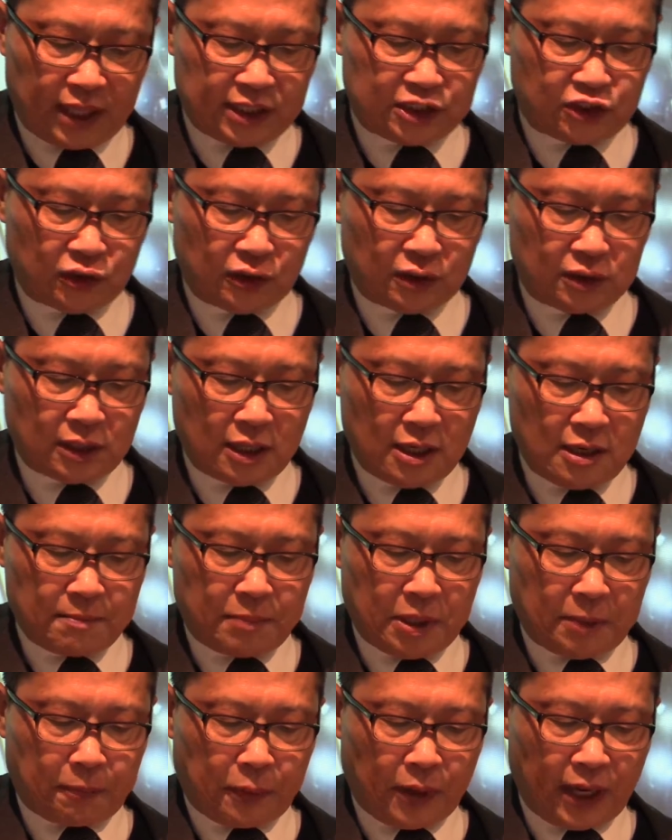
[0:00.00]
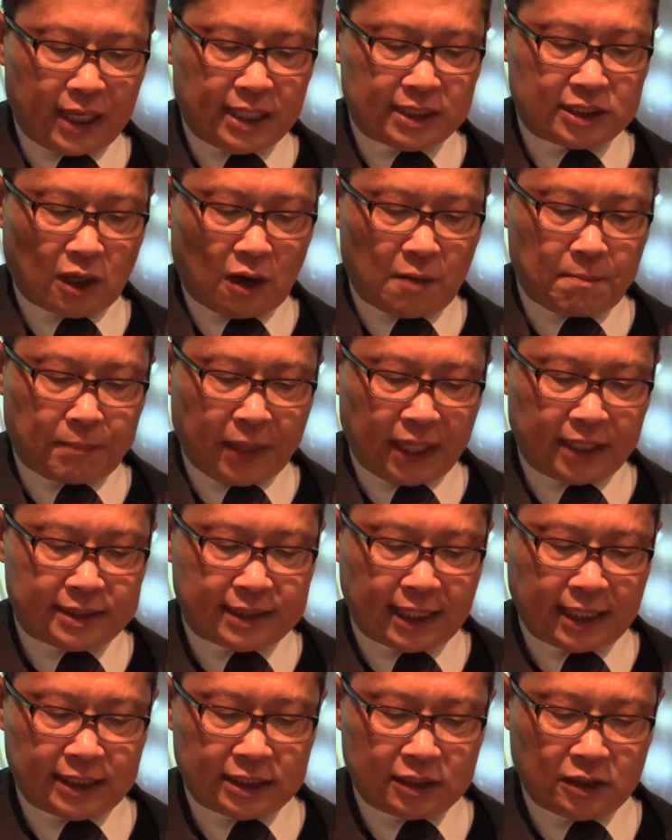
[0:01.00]
pressures be placed on
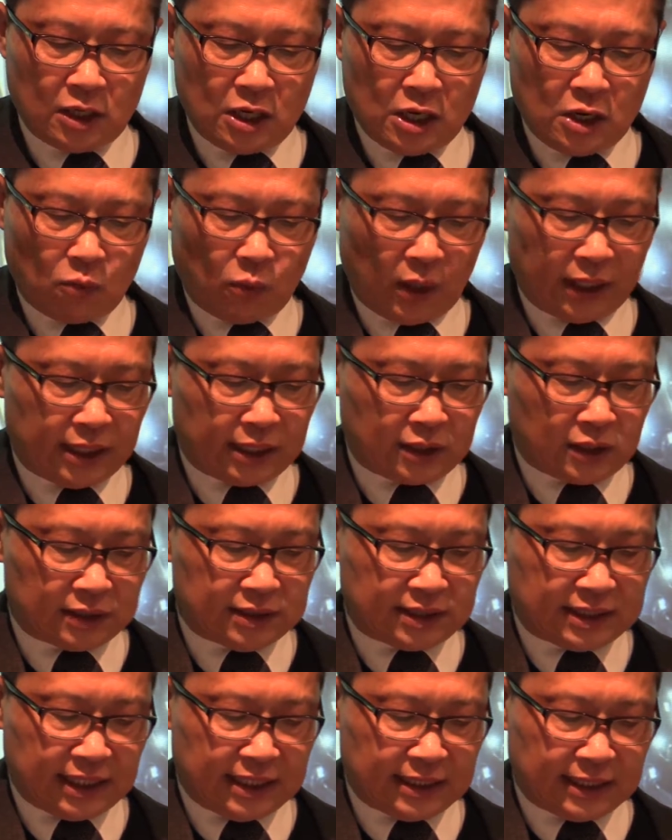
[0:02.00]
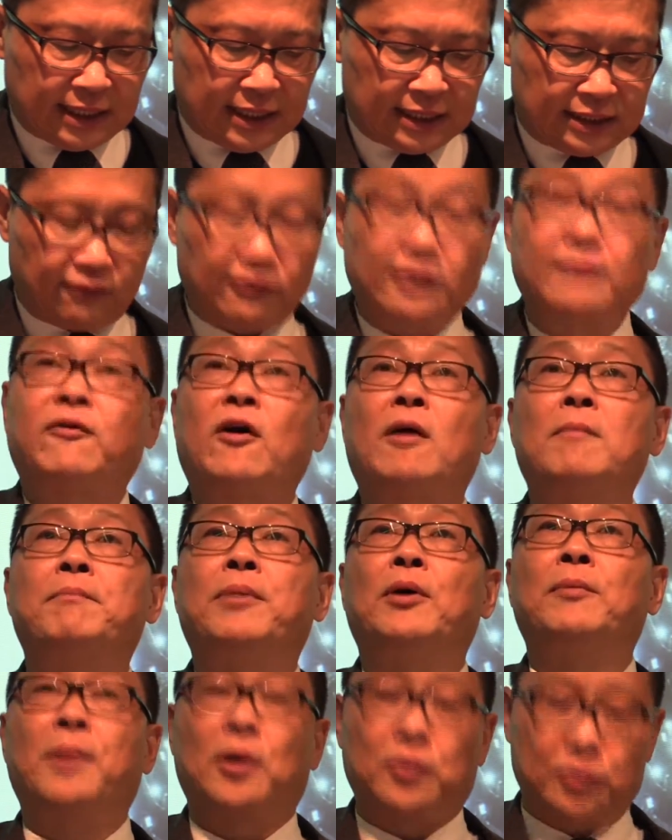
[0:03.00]
Beijing when it considered reform
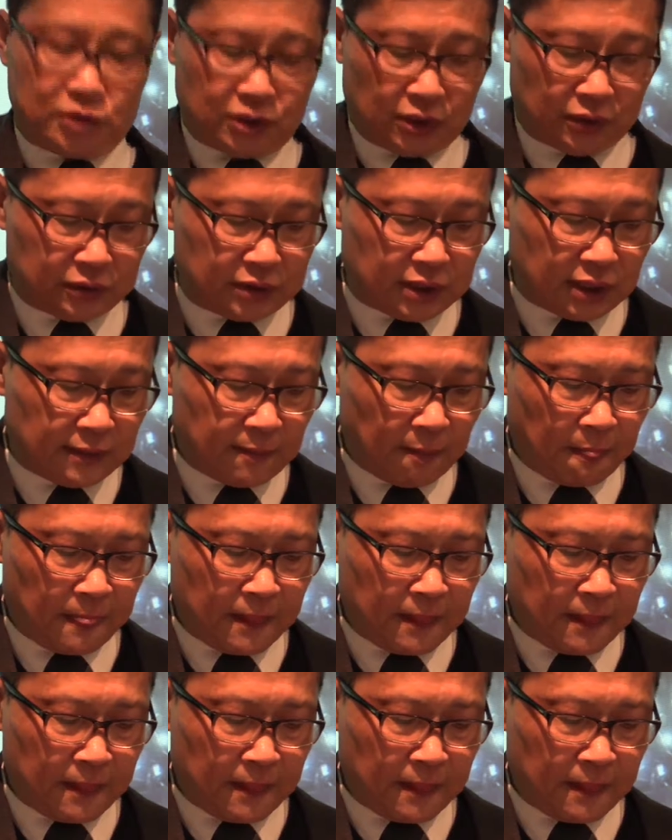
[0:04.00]
proposals.